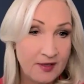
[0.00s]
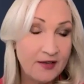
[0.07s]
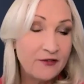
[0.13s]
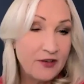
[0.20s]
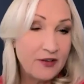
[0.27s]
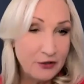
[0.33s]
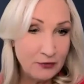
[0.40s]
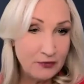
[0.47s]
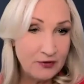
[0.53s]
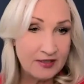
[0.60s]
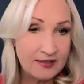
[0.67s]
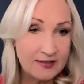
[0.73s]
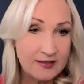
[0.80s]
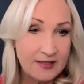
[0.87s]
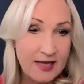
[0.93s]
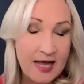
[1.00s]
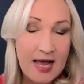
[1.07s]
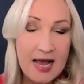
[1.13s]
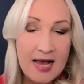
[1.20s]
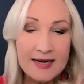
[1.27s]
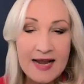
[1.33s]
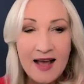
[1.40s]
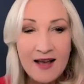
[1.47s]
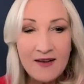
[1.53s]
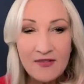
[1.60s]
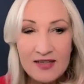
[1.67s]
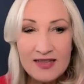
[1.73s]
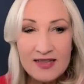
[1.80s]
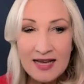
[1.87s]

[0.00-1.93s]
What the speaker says: if I do this? And having